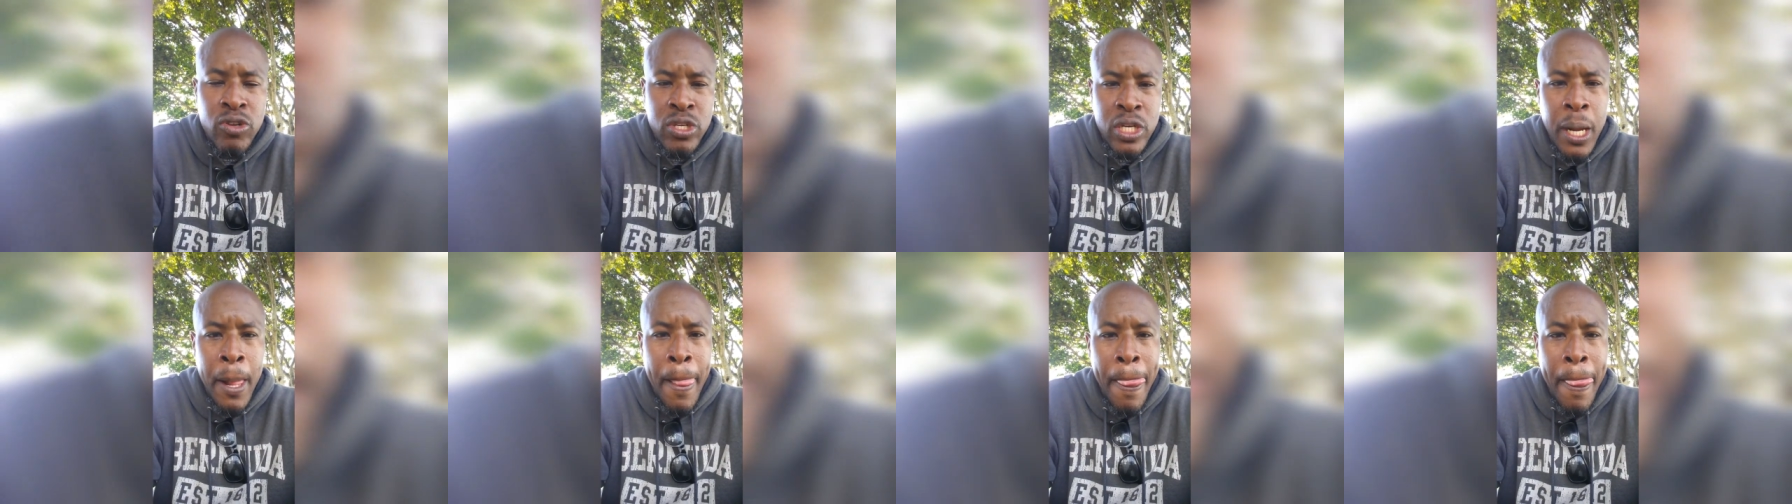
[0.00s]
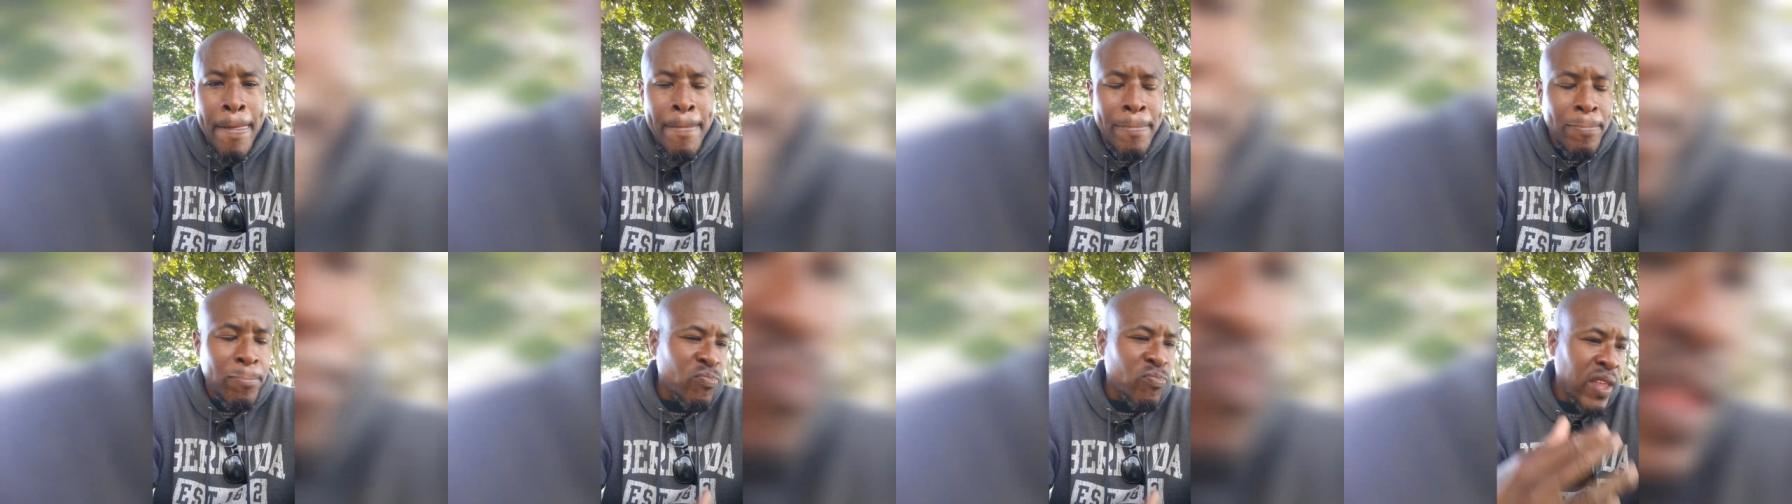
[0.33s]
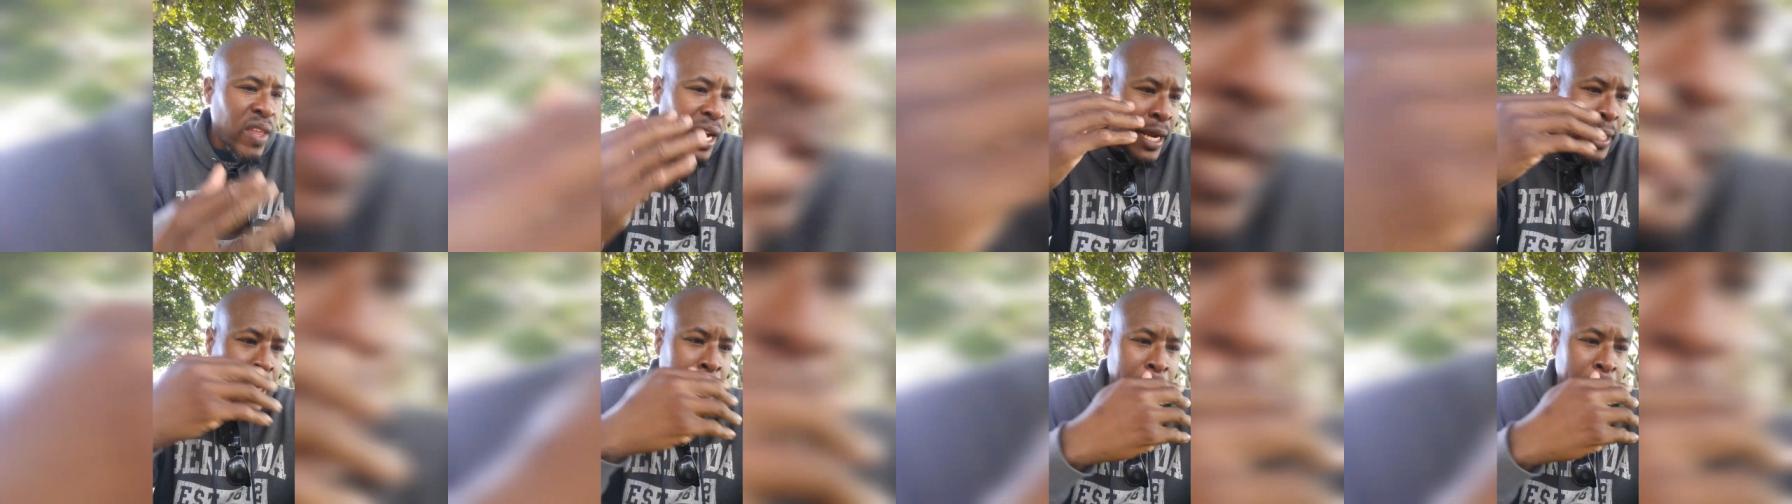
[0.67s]
And I
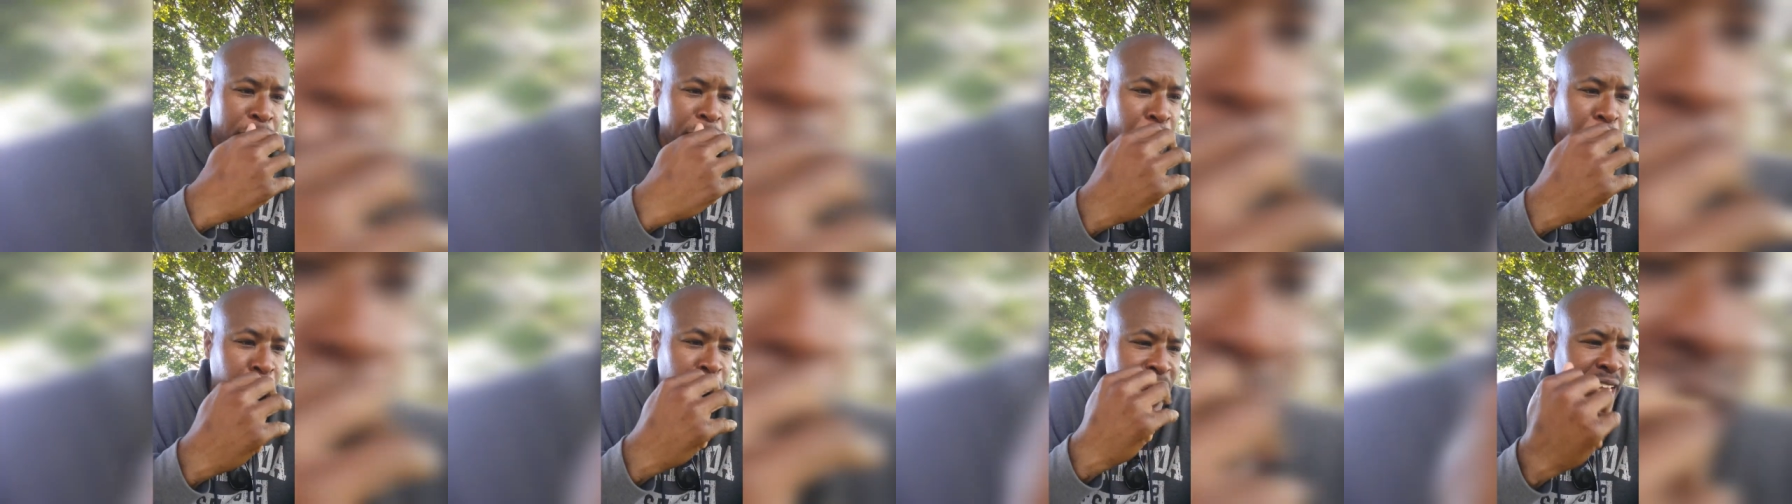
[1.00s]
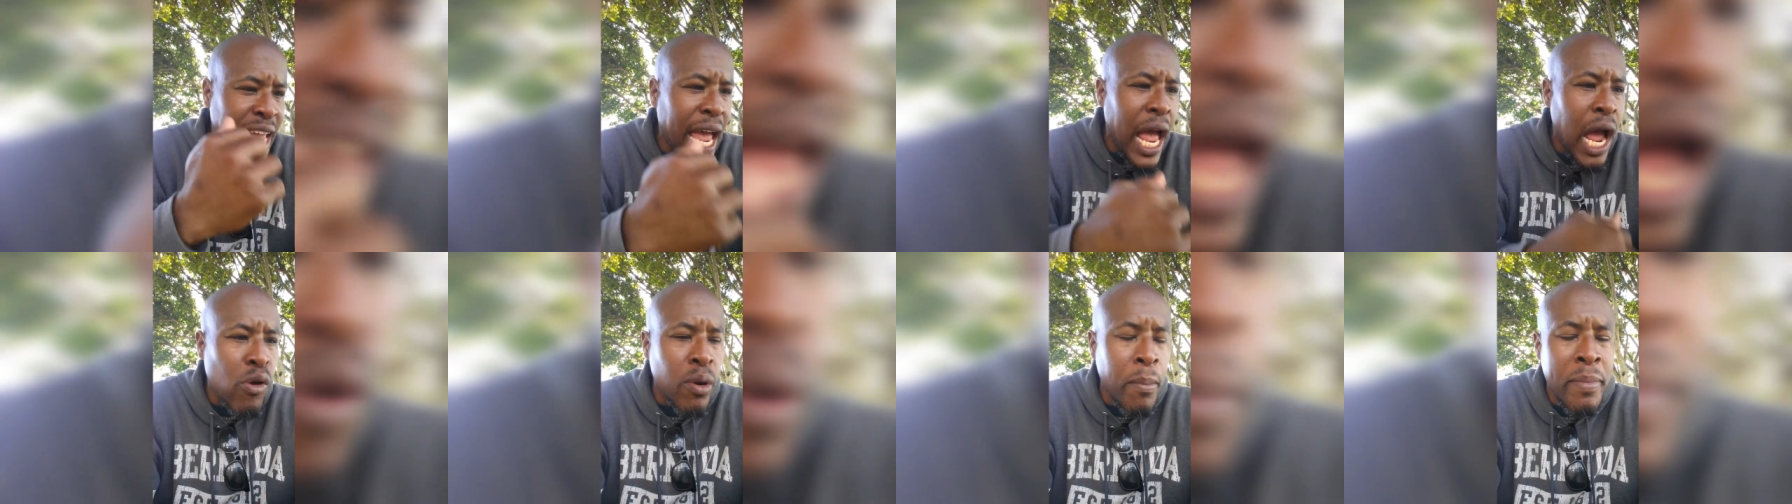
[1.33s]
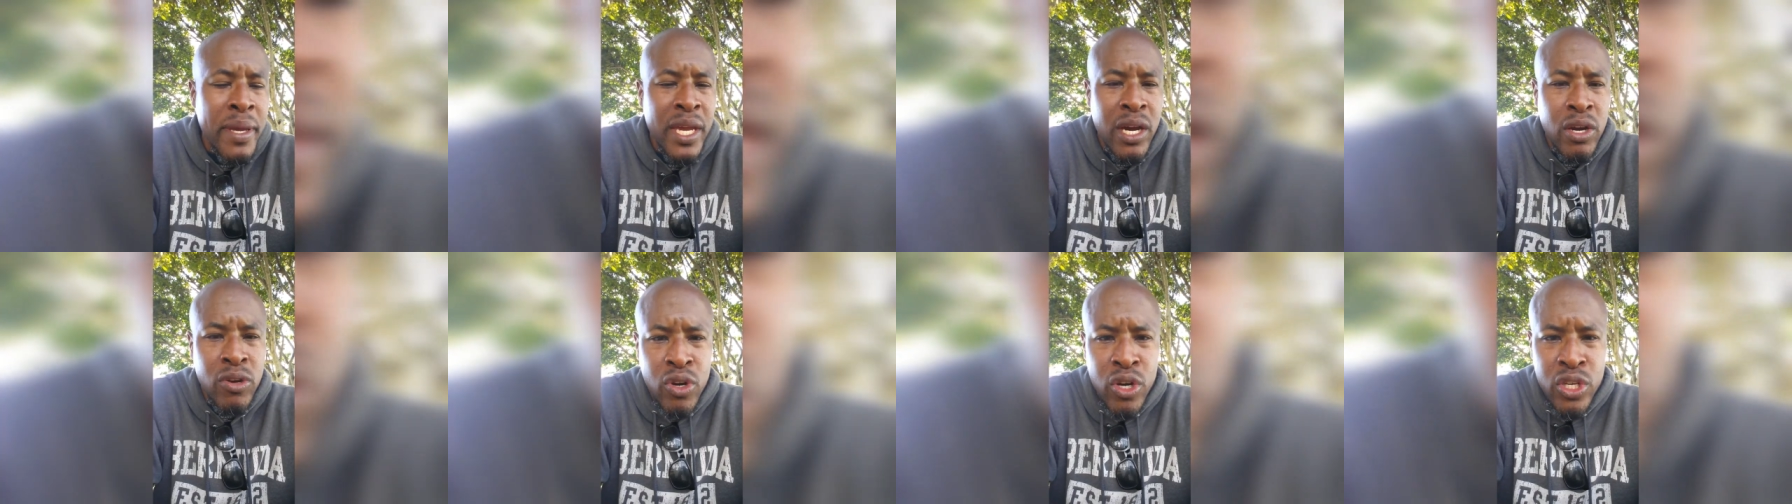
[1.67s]
think forty cal would be a
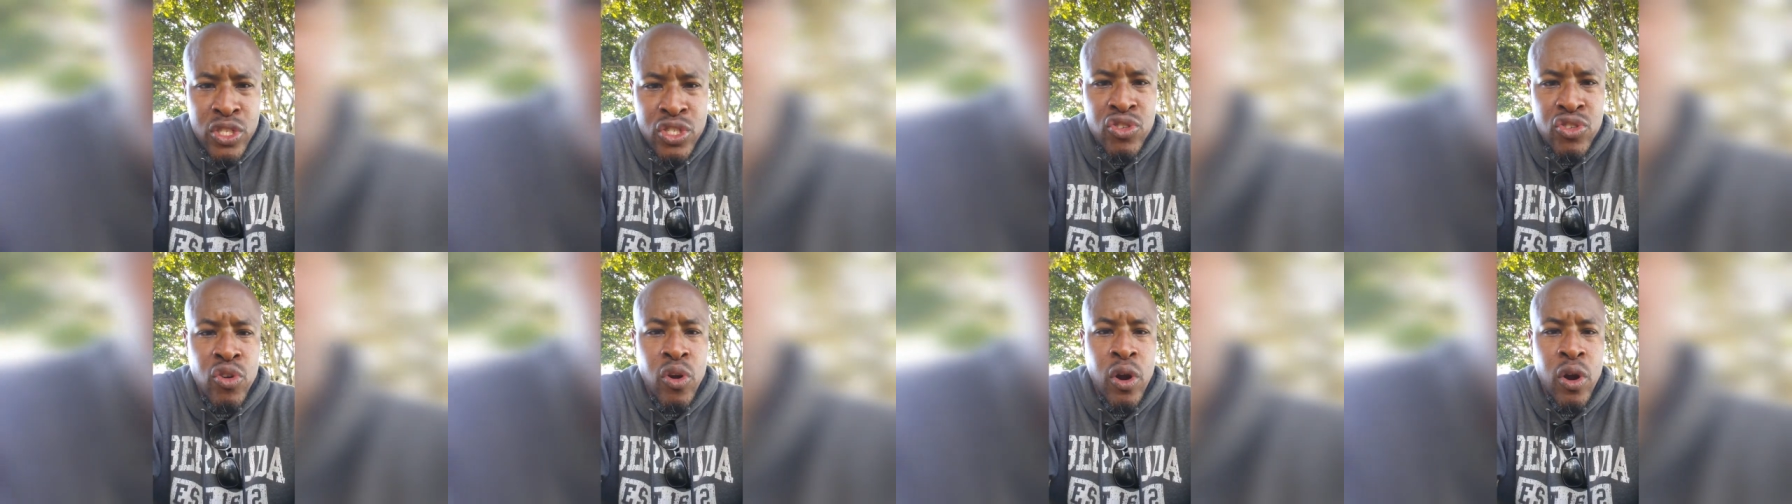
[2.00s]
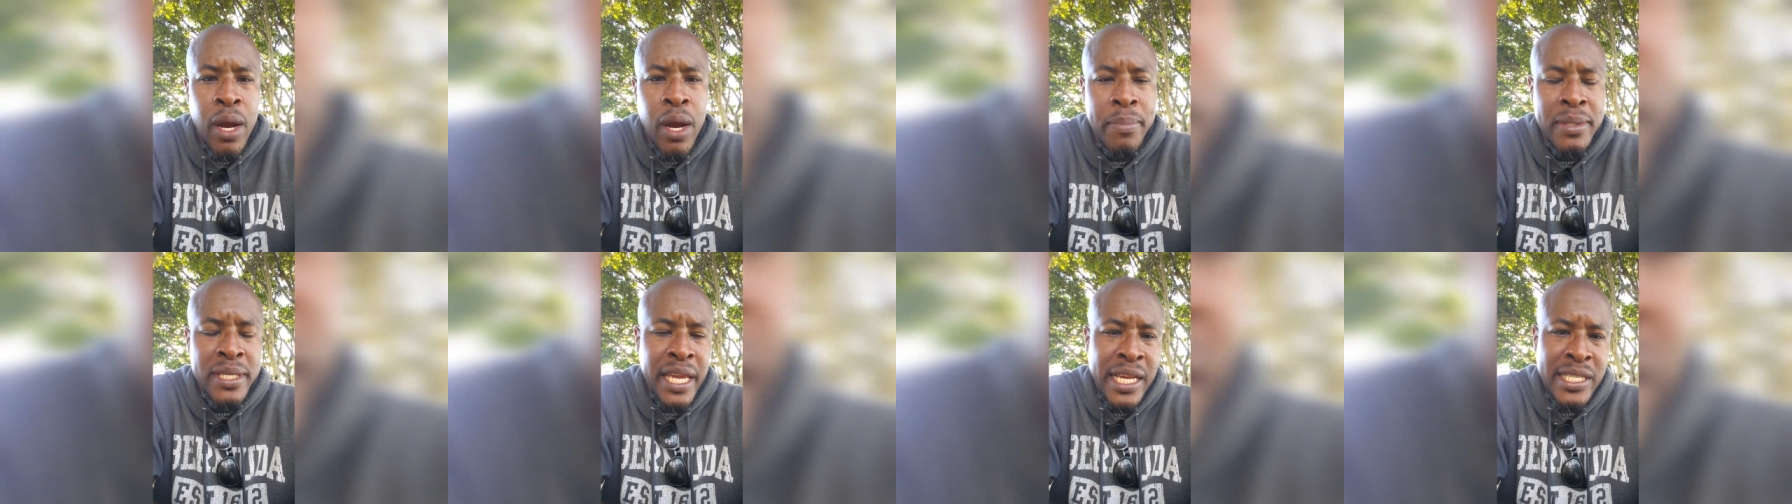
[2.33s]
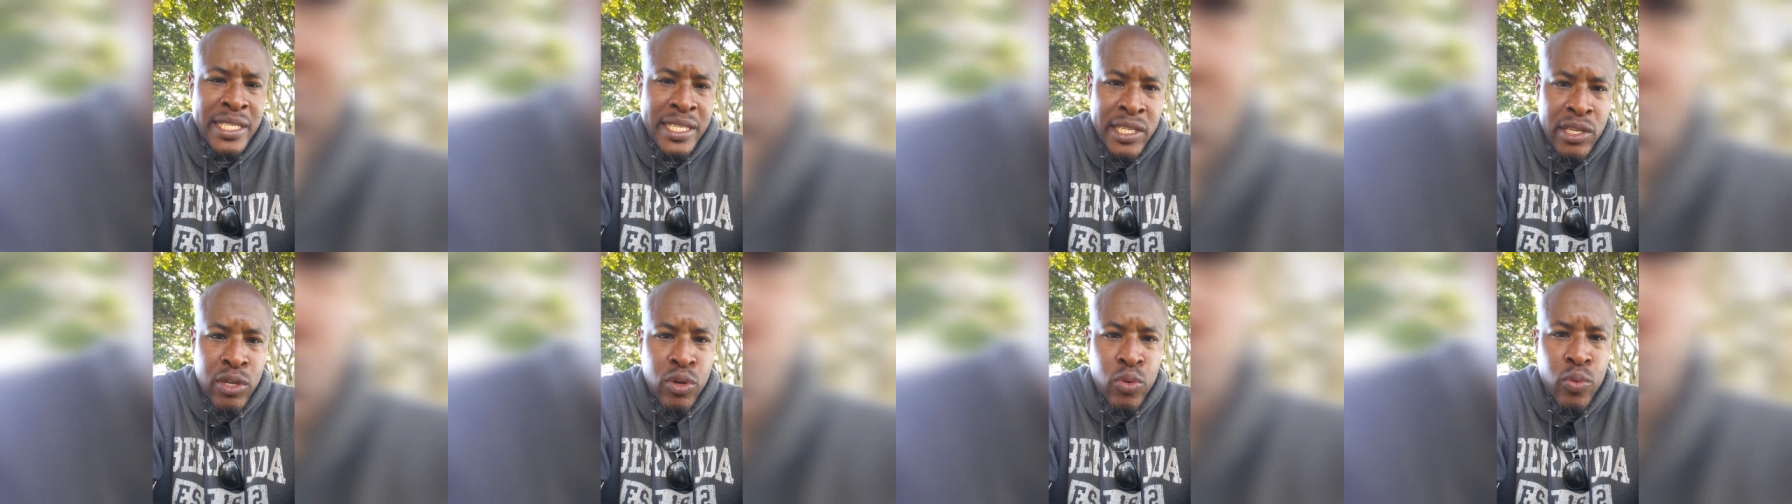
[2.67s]
good draw up against
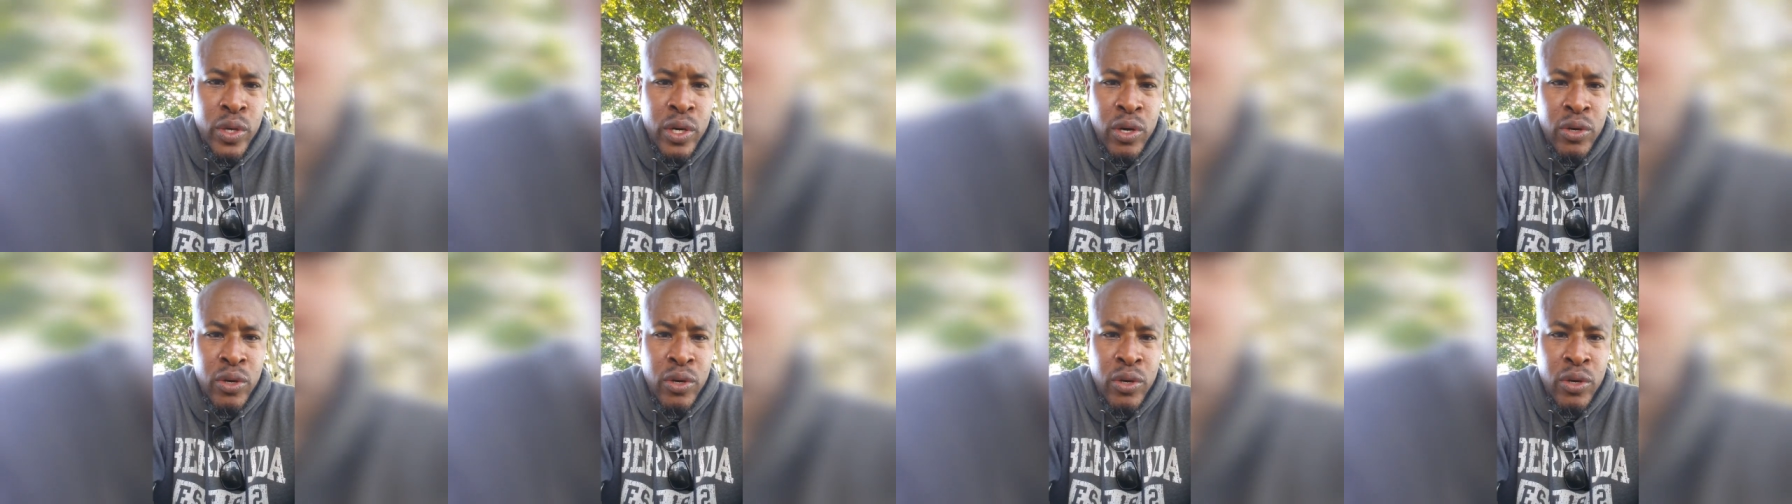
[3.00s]
Ill Will.